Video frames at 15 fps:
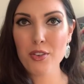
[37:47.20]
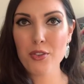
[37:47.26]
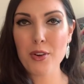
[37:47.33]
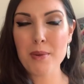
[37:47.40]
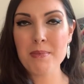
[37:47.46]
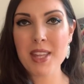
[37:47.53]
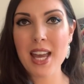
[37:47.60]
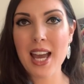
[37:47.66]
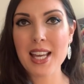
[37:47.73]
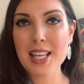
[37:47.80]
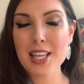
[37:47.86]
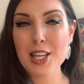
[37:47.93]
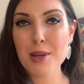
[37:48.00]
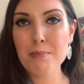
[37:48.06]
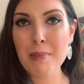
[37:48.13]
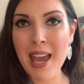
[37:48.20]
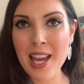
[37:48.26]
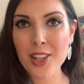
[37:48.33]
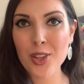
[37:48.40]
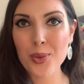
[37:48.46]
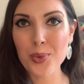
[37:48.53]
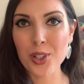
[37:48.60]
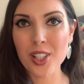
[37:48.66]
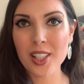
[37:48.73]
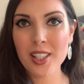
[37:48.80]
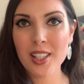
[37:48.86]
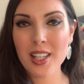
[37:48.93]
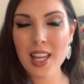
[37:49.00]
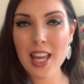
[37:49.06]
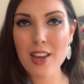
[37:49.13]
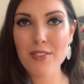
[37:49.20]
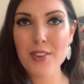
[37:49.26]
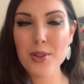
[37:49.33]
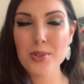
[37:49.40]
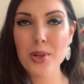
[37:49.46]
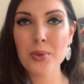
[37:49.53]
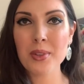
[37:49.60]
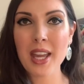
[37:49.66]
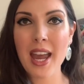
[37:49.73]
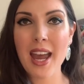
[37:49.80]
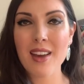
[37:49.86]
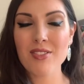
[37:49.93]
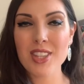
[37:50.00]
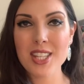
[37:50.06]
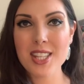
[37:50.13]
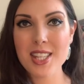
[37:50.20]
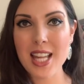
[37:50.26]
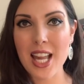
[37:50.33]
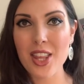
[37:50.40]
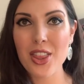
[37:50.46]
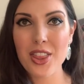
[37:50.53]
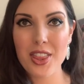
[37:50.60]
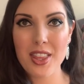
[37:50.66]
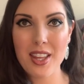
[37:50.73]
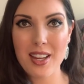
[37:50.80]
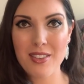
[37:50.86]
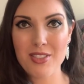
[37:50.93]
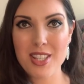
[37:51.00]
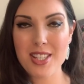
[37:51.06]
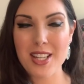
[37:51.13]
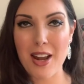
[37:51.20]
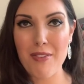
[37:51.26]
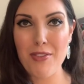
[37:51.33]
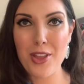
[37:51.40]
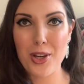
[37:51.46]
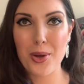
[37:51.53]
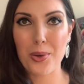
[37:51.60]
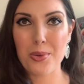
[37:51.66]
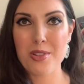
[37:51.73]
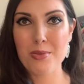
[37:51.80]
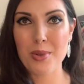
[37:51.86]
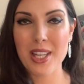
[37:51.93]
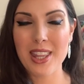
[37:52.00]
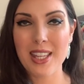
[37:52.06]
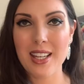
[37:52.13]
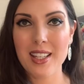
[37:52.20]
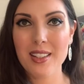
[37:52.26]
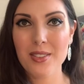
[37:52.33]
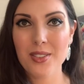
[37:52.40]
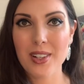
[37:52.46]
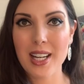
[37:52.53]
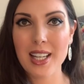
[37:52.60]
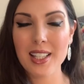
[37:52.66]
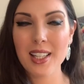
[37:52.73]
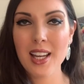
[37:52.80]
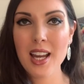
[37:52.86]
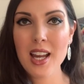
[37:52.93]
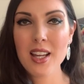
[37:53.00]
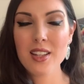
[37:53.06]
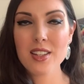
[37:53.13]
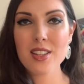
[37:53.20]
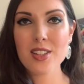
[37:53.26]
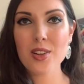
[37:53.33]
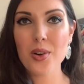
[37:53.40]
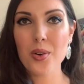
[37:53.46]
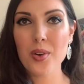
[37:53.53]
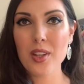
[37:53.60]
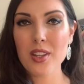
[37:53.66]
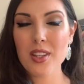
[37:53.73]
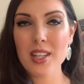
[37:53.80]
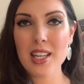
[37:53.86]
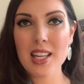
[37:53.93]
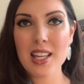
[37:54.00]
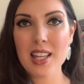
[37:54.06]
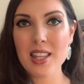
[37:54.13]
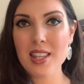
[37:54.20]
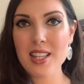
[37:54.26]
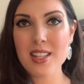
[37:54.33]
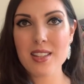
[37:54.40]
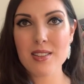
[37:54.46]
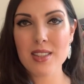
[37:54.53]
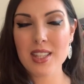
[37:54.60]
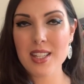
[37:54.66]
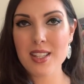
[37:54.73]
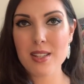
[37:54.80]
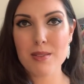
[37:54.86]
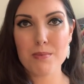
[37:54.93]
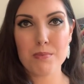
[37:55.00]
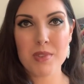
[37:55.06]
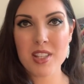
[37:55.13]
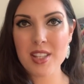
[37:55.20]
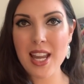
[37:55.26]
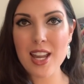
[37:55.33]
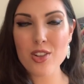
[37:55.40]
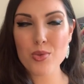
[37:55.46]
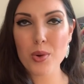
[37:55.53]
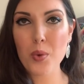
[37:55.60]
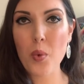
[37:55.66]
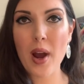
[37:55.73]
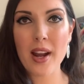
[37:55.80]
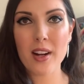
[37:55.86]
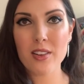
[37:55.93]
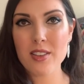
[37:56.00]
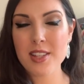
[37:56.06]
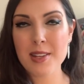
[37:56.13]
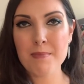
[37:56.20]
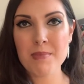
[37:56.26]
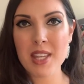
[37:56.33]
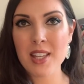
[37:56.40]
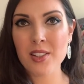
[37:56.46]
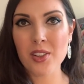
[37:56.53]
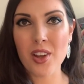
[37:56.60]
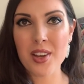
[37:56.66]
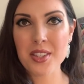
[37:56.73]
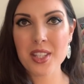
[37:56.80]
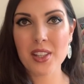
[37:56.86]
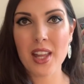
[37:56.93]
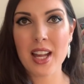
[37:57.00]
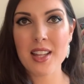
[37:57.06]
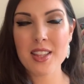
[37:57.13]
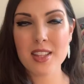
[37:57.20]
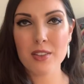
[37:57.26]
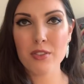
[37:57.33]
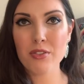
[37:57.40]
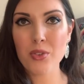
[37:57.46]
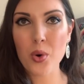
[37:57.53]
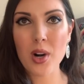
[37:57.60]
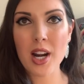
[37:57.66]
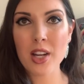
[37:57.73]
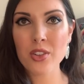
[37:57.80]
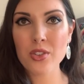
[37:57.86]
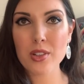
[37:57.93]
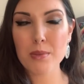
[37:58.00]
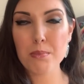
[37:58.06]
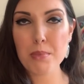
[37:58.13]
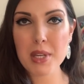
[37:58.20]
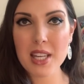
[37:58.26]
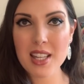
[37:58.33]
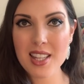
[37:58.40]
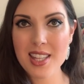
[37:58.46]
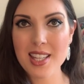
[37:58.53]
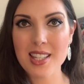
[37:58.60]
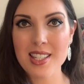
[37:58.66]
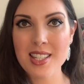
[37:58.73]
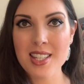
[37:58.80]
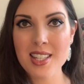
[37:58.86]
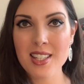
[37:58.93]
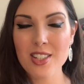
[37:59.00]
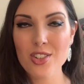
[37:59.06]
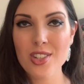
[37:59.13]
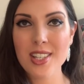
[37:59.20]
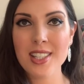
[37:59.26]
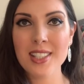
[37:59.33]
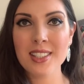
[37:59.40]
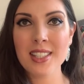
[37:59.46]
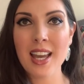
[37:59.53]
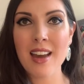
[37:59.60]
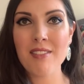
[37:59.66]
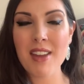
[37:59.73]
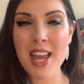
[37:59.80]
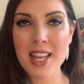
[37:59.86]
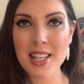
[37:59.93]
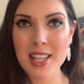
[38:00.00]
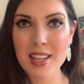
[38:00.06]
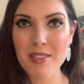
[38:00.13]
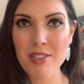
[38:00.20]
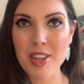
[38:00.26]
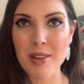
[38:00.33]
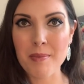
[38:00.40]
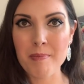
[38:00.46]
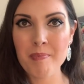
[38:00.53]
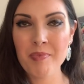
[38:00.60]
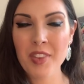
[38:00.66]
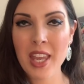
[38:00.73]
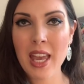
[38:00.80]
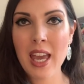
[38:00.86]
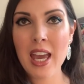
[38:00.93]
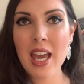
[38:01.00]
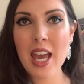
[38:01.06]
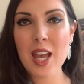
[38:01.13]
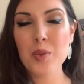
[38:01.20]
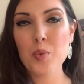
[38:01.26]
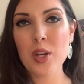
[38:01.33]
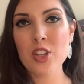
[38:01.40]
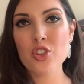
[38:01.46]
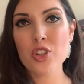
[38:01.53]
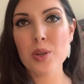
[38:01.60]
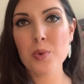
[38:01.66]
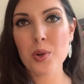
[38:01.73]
from the IKEA manual if you don't have the set of stuff that goes with it, right? So this stage required something along the lines of 400 pieces. She didn't have any of them. And when she